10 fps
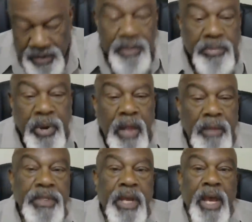good
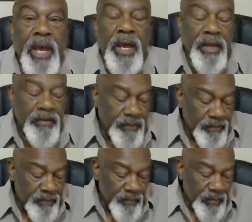problems to have.
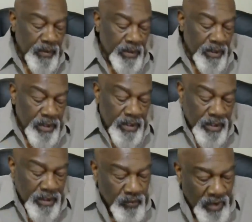
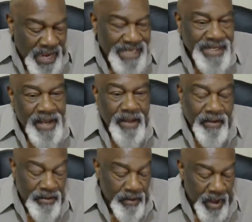Right
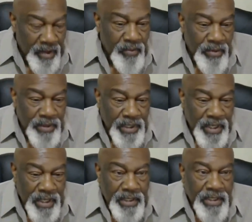now, though, I want
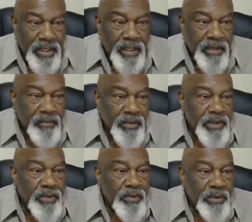to kind of kick it
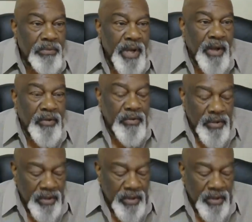with you about